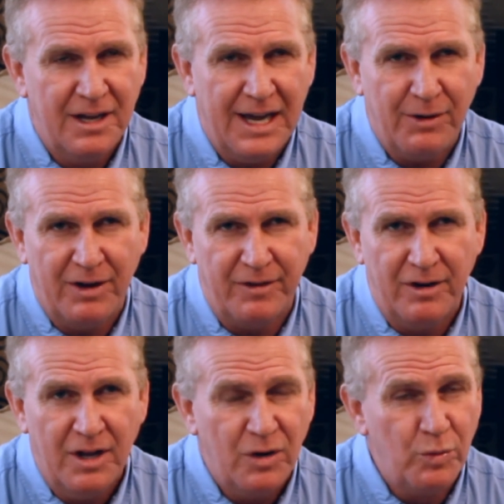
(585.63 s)
However,
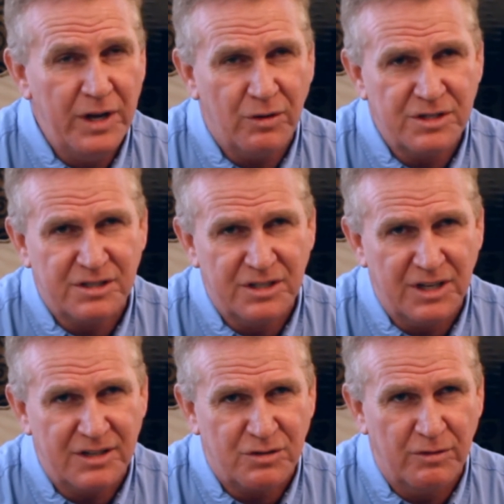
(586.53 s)
we don't
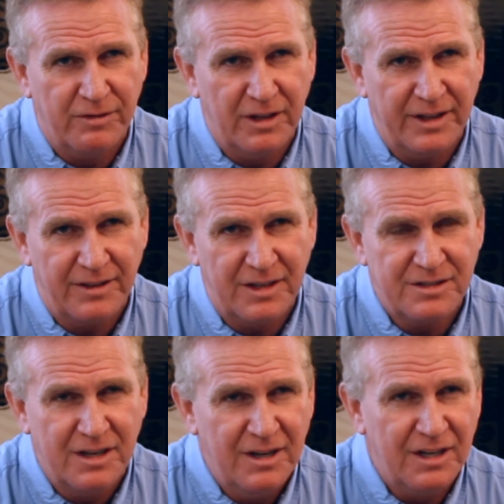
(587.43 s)
suggest revealing this.